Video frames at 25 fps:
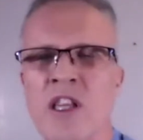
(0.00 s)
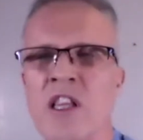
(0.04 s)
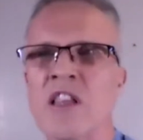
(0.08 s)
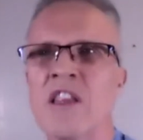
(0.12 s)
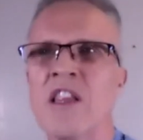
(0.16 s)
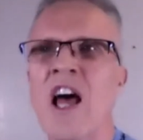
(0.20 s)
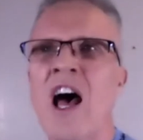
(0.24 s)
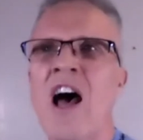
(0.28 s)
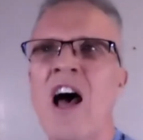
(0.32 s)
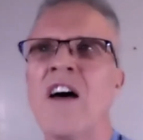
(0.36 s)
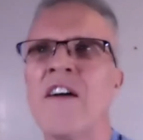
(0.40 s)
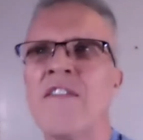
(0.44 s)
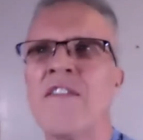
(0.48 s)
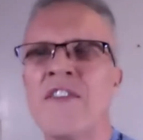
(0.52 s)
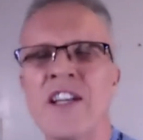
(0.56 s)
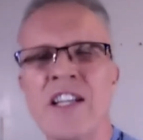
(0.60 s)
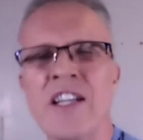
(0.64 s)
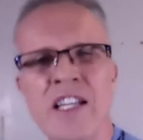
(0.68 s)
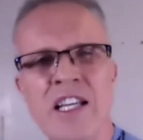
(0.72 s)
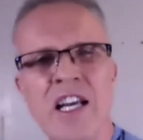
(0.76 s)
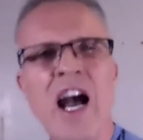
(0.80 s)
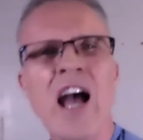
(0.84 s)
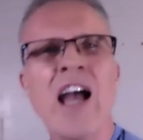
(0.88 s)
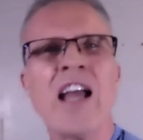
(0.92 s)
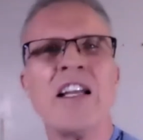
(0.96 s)
love
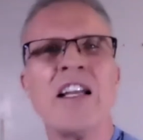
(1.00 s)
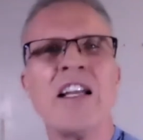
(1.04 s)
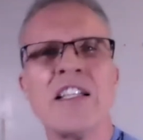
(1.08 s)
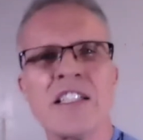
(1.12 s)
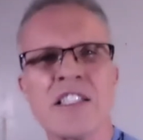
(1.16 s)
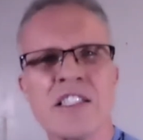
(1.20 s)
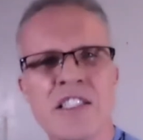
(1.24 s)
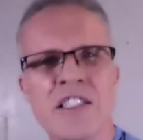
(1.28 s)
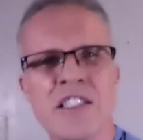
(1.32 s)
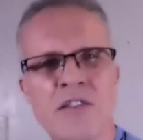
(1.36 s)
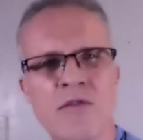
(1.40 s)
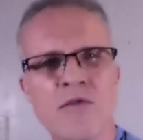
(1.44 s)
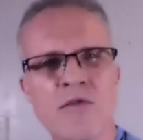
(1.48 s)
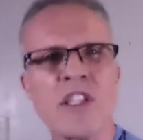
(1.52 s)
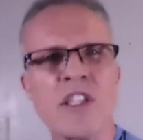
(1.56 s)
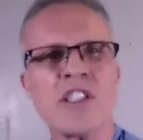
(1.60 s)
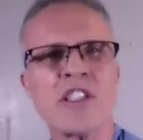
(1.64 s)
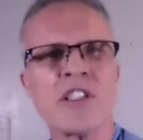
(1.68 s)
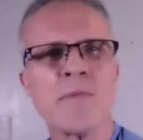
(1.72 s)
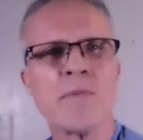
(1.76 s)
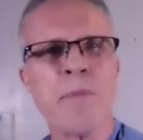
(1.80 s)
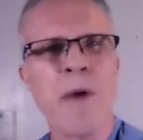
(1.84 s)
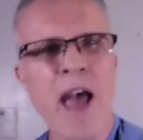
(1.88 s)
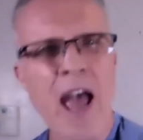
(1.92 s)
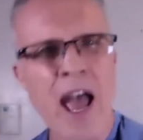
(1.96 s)
and kindness and
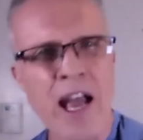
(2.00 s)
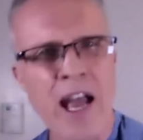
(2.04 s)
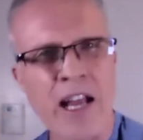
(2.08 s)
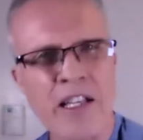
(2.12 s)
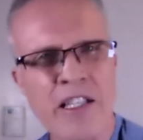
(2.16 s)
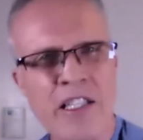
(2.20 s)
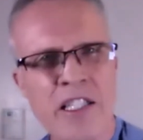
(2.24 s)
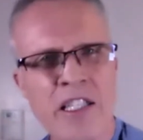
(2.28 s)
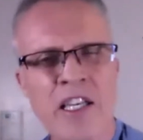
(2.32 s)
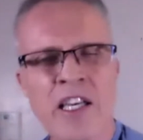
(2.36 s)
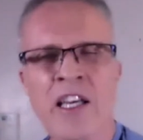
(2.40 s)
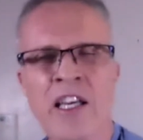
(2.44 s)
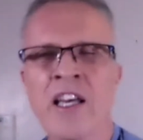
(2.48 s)
respect.